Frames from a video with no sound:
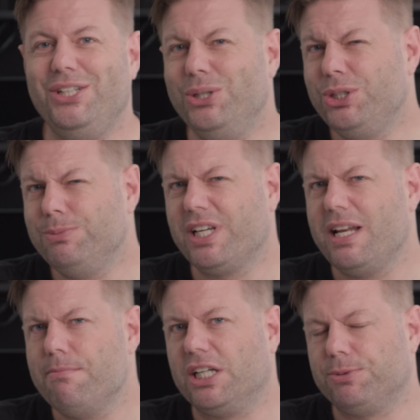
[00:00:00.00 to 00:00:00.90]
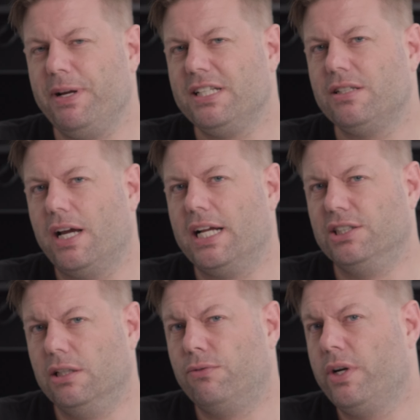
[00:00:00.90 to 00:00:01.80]
YouTube's getting much better at
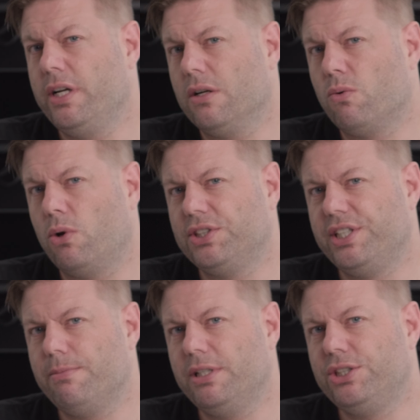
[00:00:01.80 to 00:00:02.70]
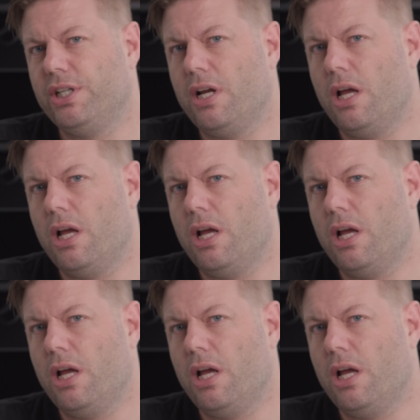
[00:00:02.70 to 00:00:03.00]
delivering a quality image,